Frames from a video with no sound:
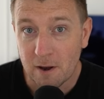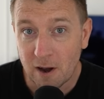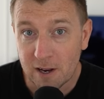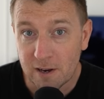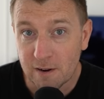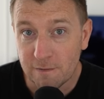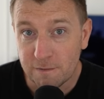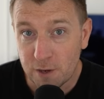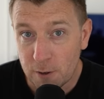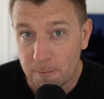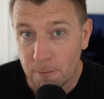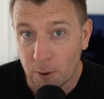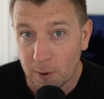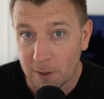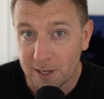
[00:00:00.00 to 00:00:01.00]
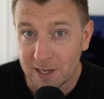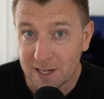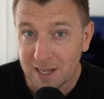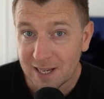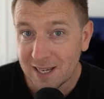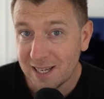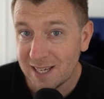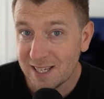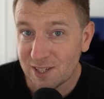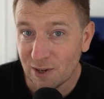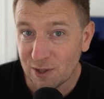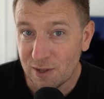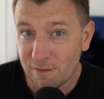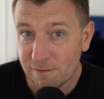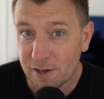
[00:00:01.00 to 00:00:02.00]
kind of viewpoint, is
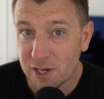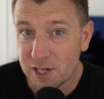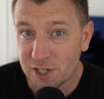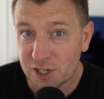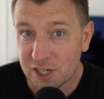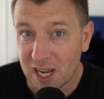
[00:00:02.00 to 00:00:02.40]
on the verge